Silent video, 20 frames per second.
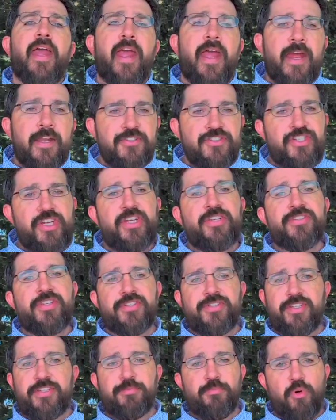And
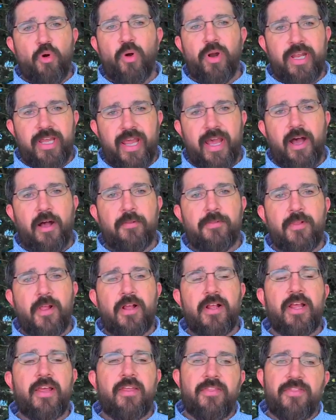Jesus is pointing out
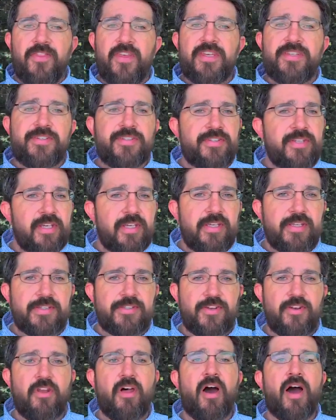that this
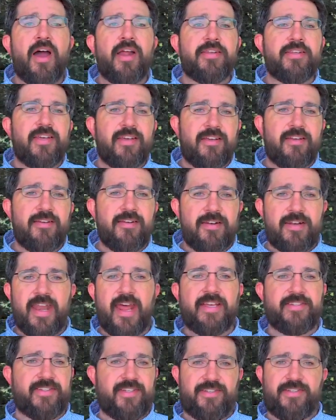is not
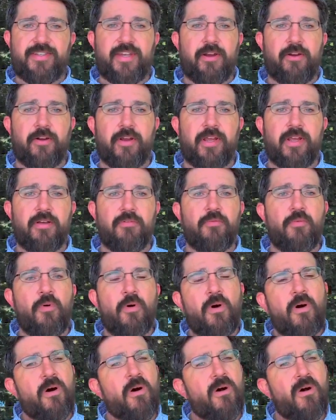necessary.
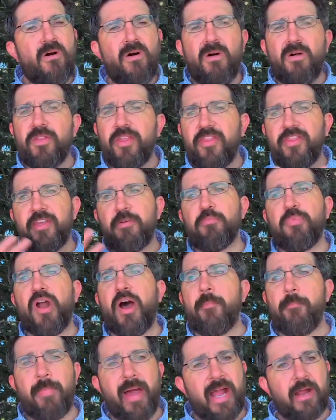All that they
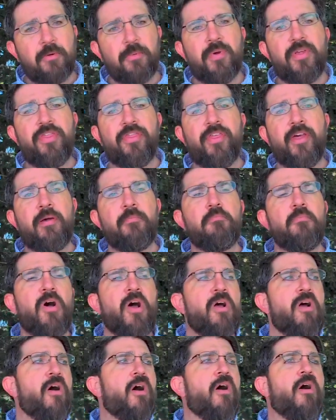brought back with them,
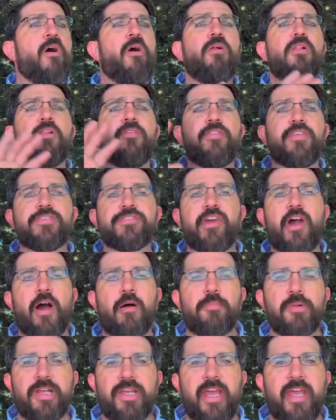all of this
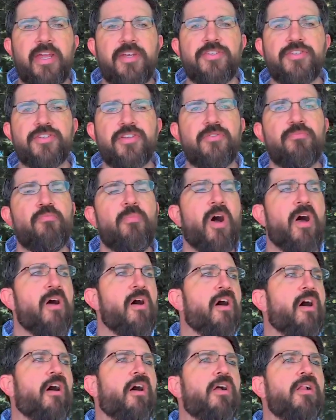complication,
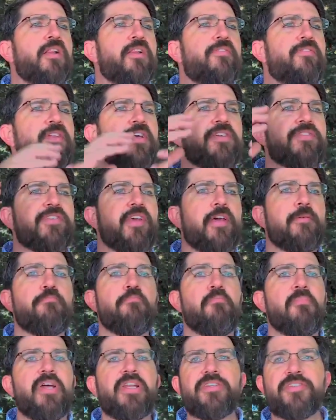all of this
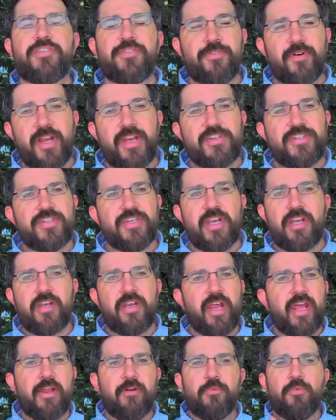
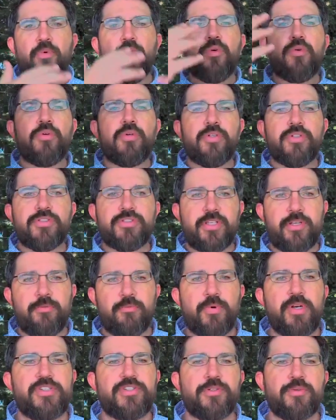administration and rules
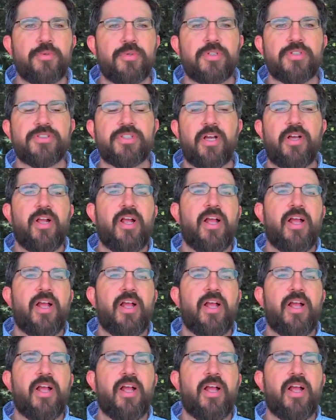and rituals